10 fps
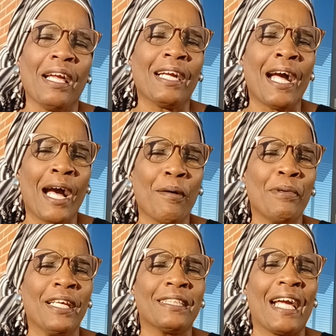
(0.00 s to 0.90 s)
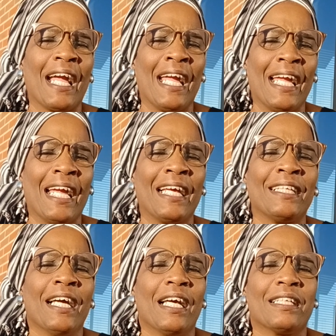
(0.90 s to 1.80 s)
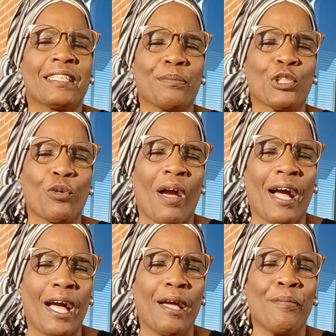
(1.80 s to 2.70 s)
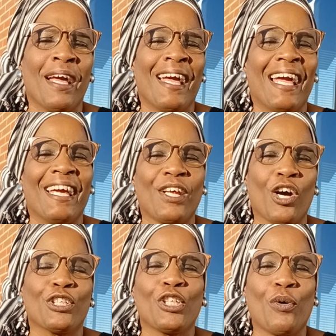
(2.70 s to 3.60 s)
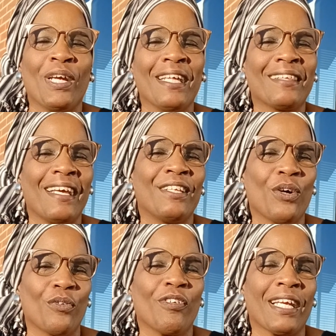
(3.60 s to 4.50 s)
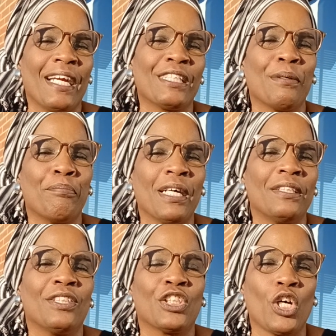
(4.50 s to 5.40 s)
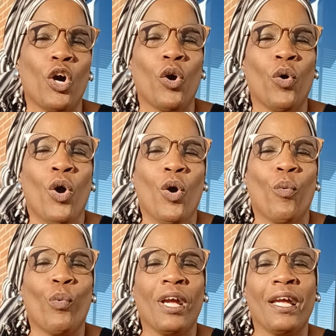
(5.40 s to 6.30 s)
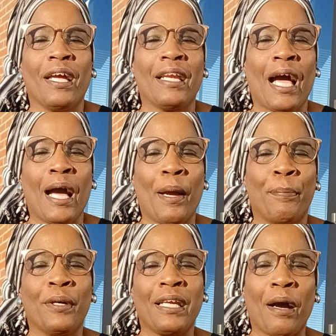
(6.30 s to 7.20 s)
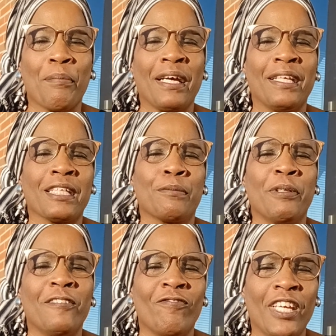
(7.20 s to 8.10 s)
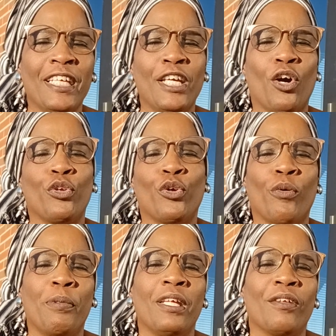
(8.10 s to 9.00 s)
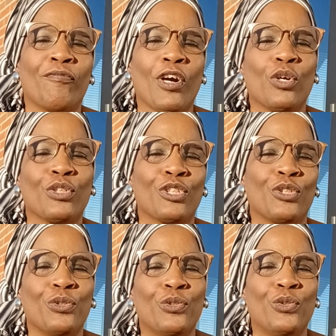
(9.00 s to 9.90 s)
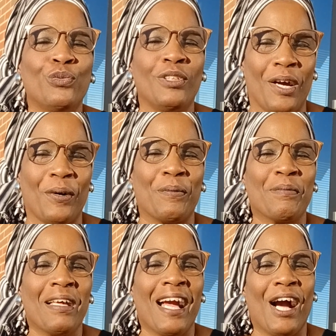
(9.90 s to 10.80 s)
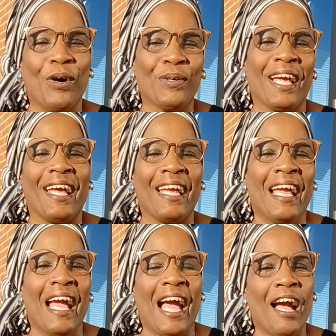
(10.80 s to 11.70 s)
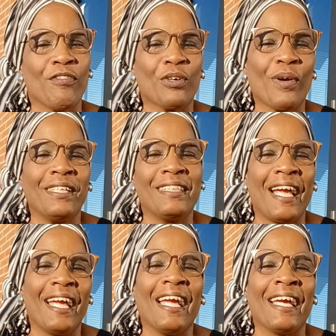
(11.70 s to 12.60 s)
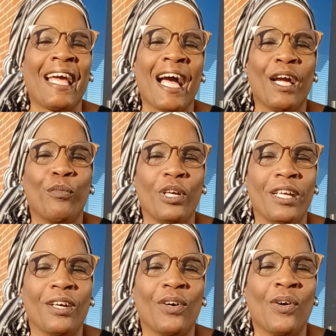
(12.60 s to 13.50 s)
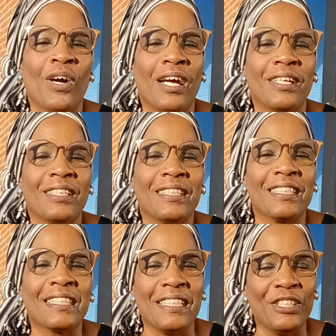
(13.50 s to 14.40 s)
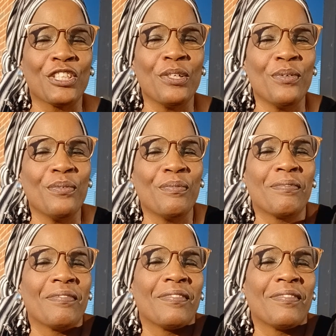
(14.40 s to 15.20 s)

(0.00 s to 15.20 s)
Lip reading: comment, and subscribe, and also hit that notification button so when I put out my next video, you'll be the first to know. Okay, have a great day, and I will see you soon.